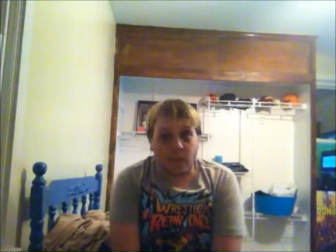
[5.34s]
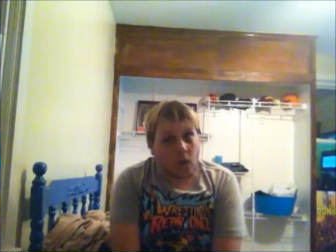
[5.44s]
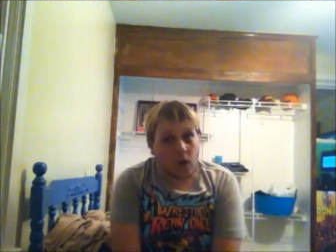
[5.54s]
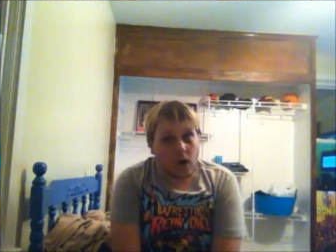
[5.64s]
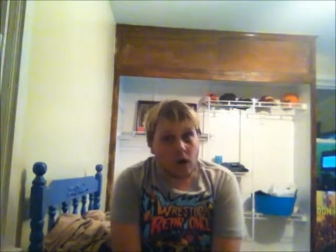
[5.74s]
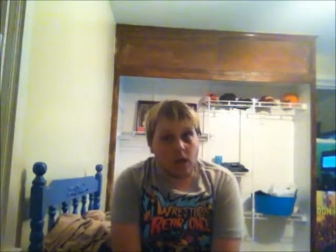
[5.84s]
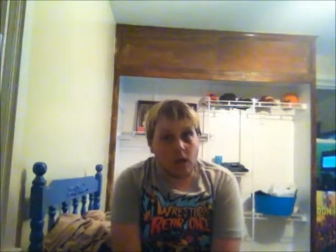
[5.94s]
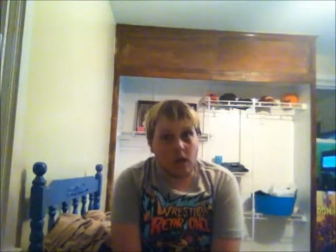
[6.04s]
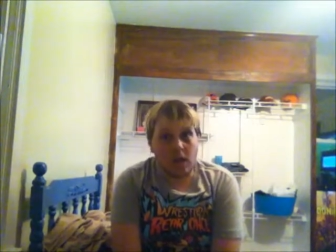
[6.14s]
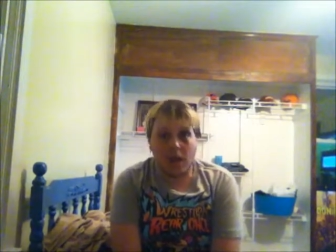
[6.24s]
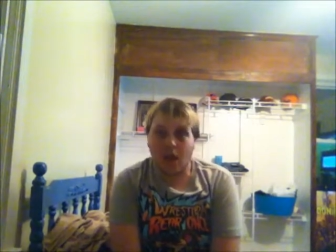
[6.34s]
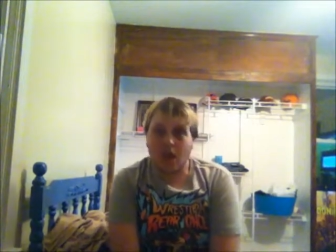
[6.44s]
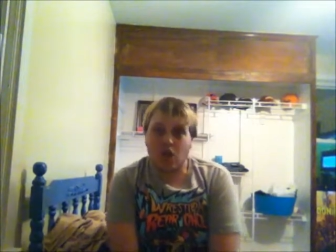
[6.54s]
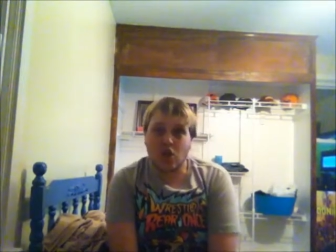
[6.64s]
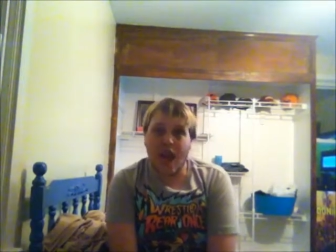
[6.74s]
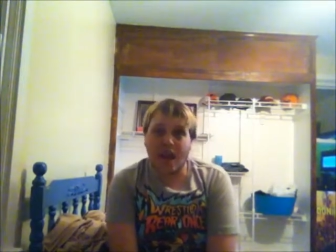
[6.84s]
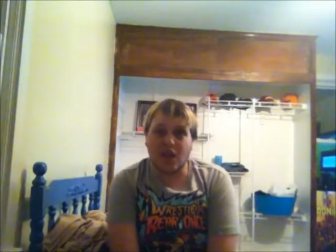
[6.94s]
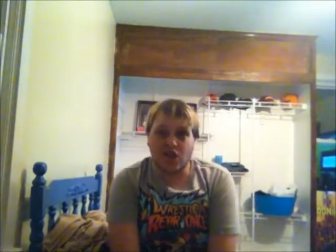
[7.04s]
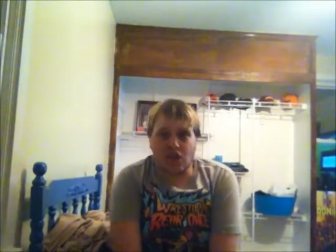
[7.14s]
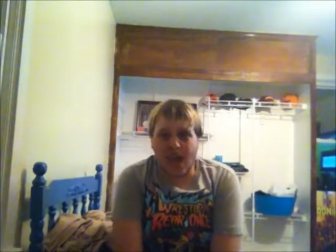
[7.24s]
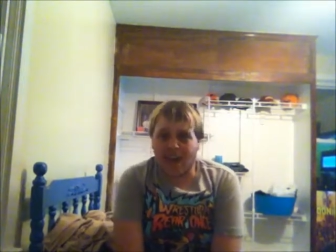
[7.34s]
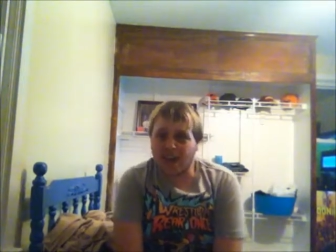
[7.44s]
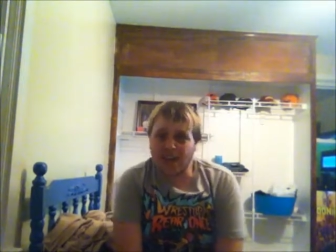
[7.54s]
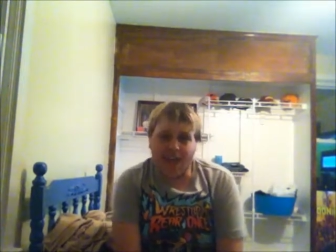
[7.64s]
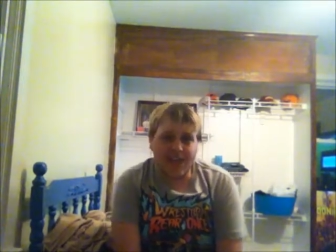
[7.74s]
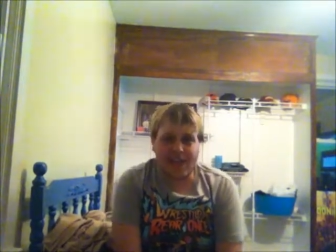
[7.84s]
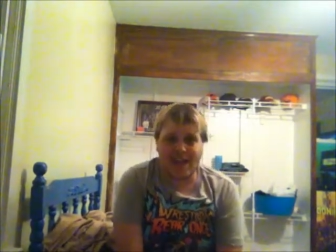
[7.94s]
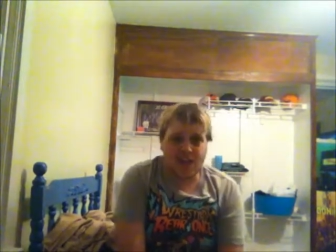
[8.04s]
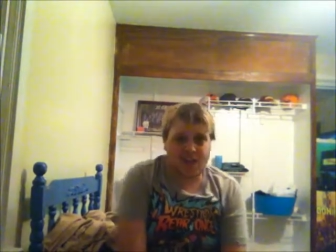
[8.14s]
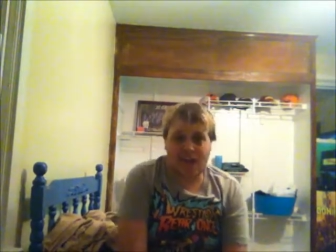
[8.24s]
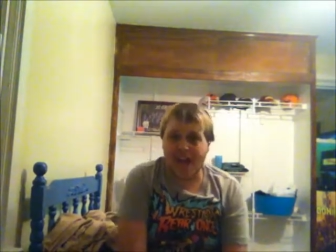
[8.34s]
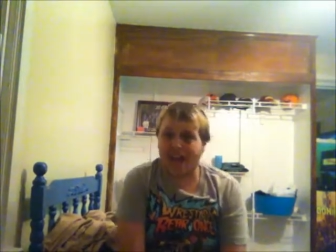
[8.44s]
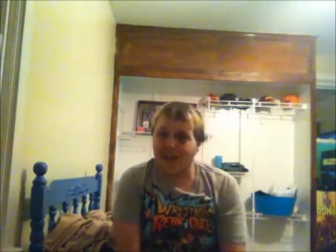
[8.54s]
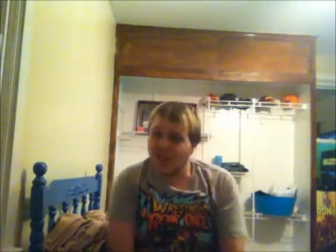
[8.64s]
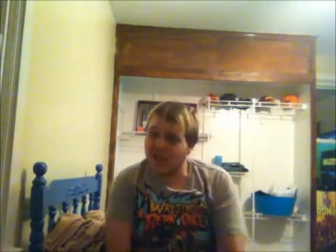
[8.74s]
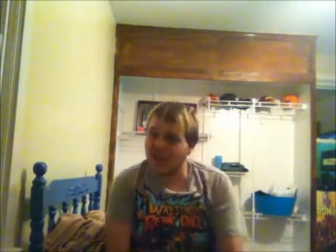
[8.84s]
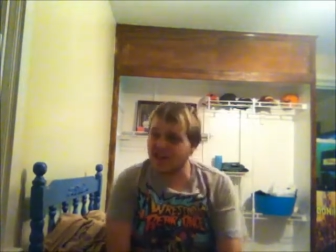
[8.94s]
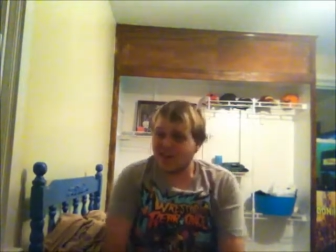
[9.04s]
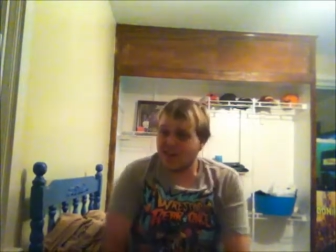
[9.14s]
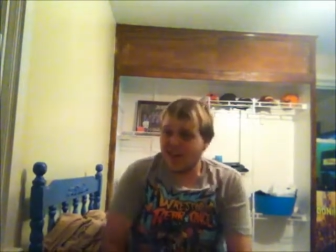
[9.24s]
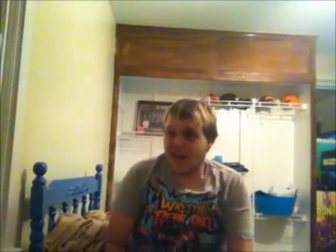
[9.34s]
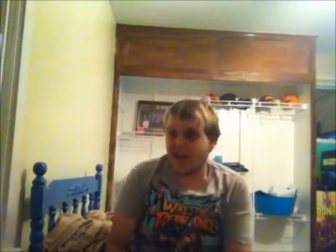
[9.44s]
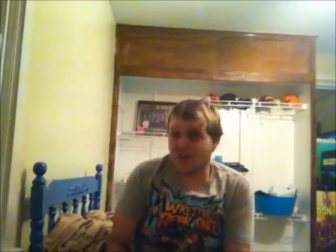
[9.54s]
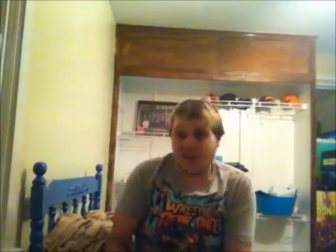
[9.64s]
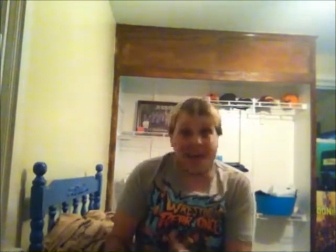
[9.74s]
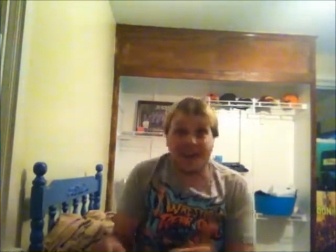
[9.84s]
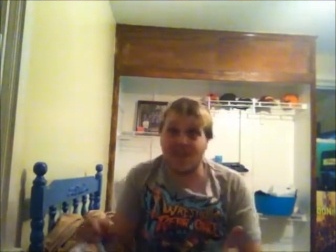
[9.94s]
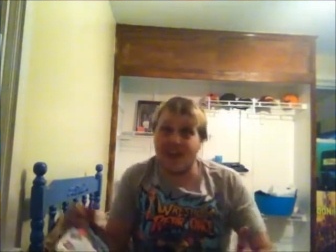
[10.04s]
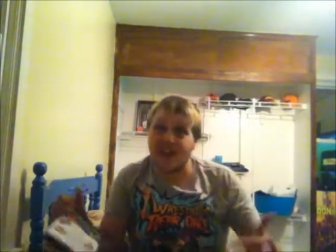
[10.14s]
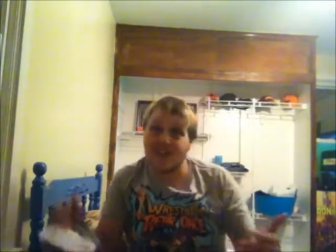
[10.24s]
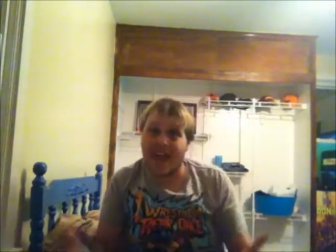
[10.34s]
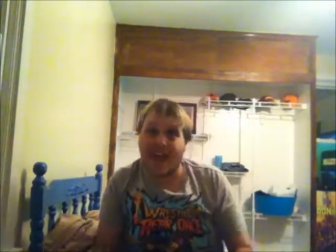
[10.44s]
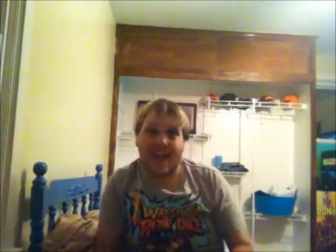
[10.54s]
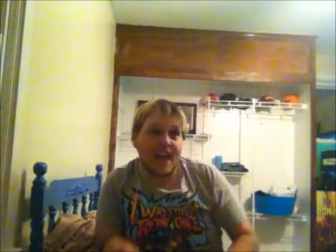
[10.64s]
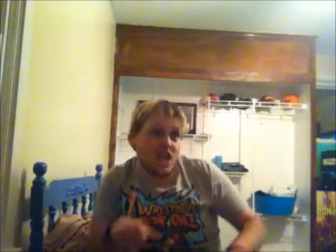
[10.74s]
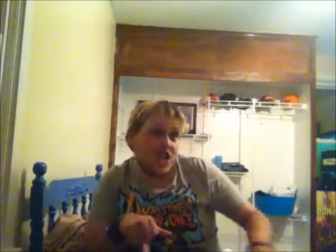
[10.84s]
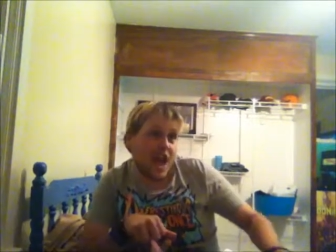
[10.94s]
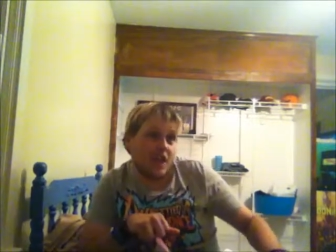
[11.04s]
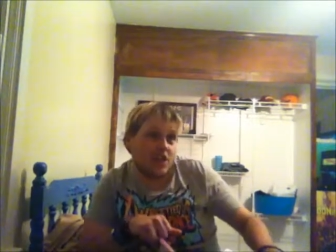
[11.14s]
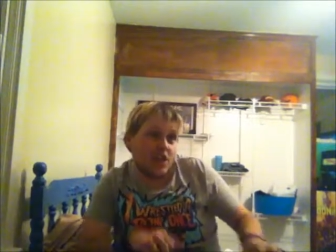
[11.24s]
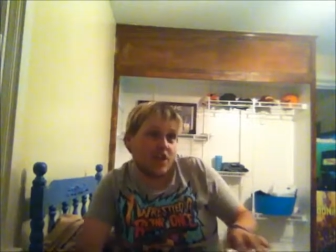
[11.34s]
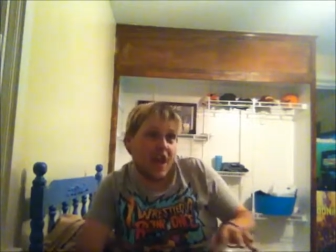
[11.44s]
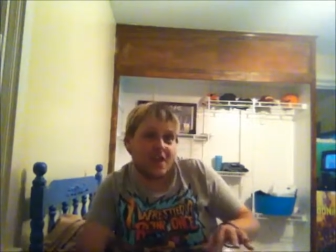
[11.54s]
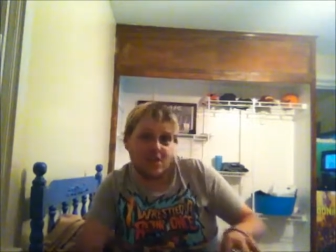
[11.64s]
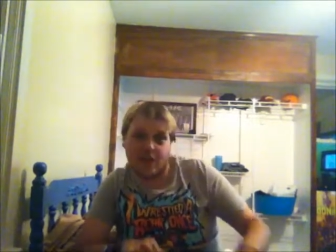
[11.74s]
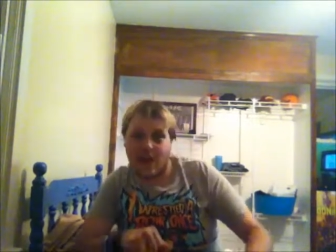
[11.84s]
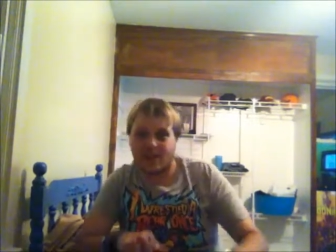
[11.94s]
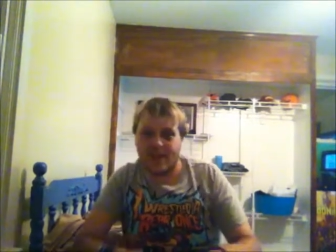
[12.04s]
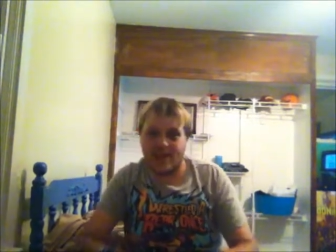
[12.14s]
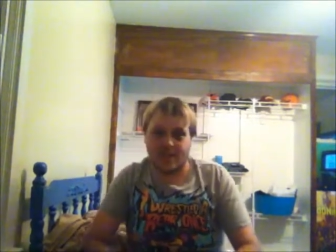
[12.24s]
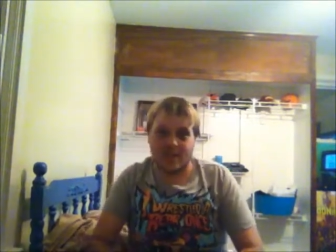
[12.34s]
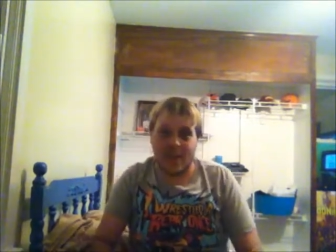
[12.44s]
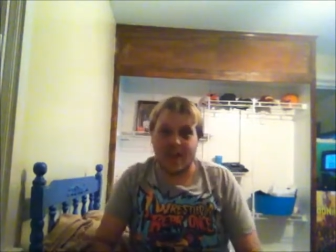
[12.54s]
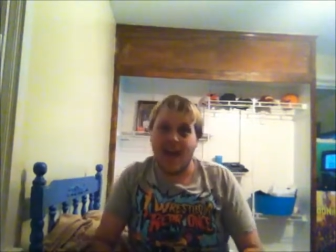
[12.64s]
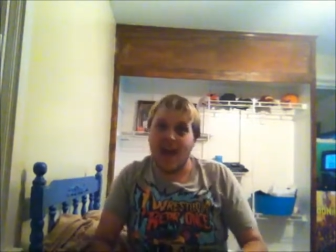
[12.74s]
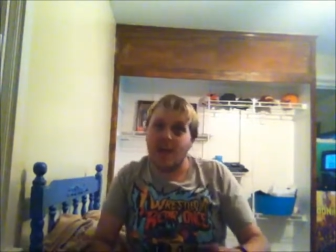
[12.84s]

for? Check, check, check, check, check, check, check, check, check, check, check, check, check, check, check, check, check,